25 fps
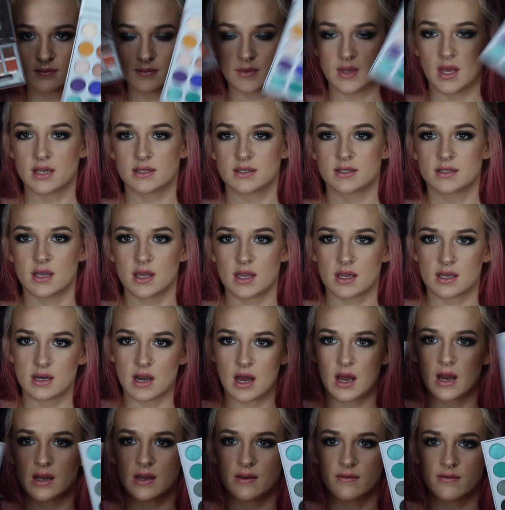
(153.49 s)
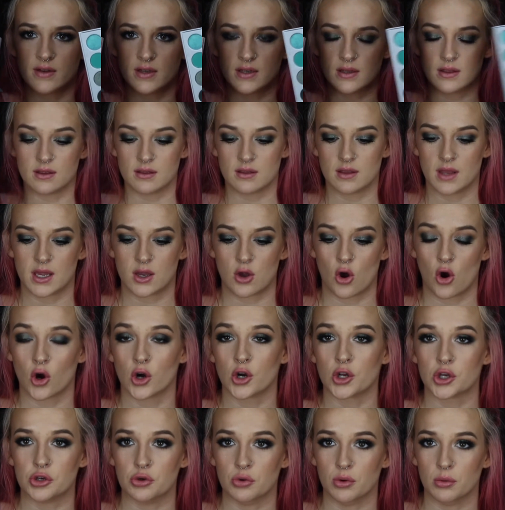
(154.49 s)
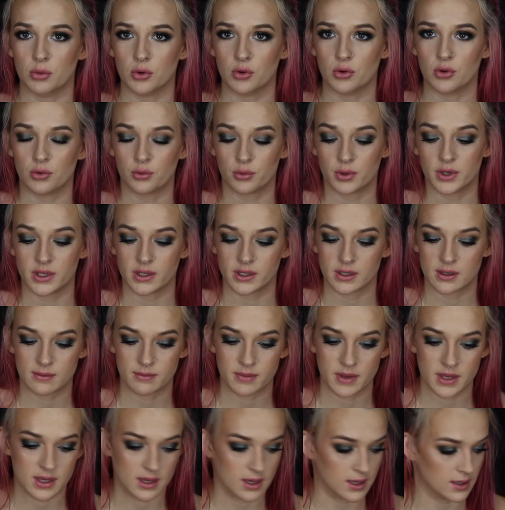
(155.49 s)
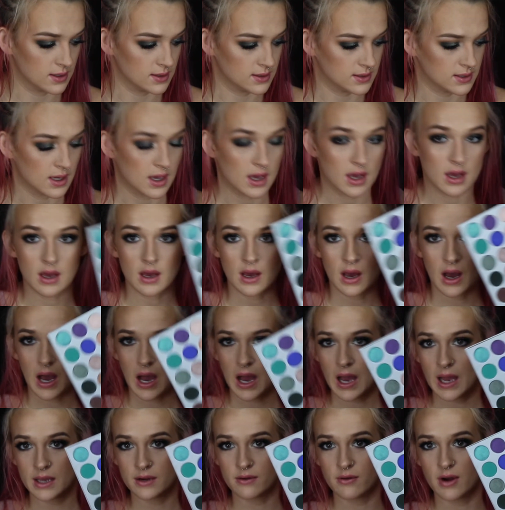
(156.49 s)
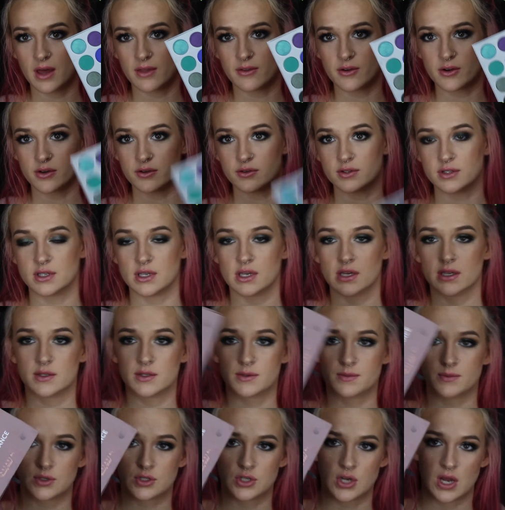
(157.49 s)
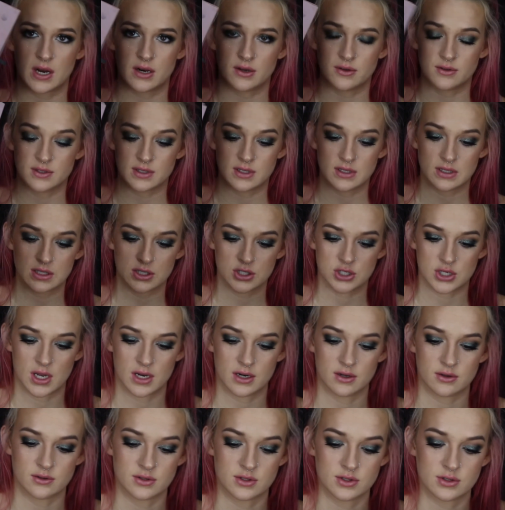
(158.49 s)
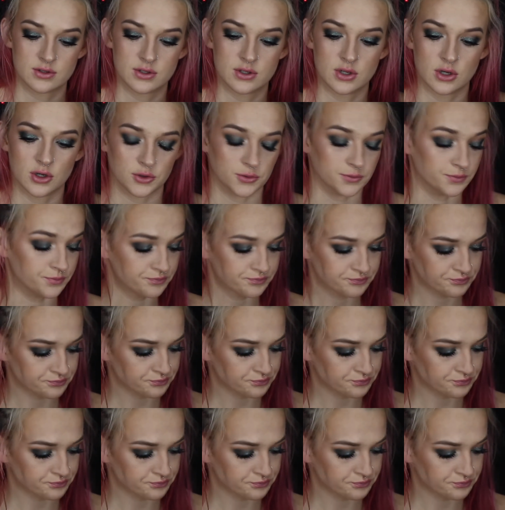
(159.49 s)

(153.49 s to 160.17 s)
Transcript: that's like not even like arguable really, because I'd rather use these shadows than these shadows. So